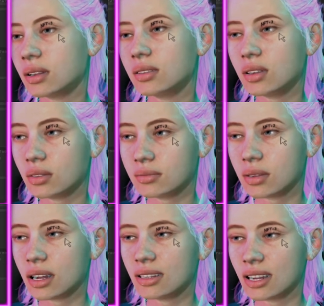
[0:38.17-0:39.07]
So
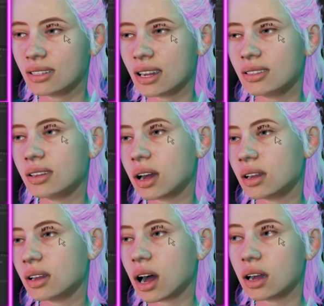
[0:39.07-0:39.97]
let's
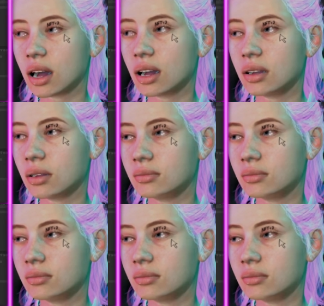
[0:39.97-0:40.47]
get started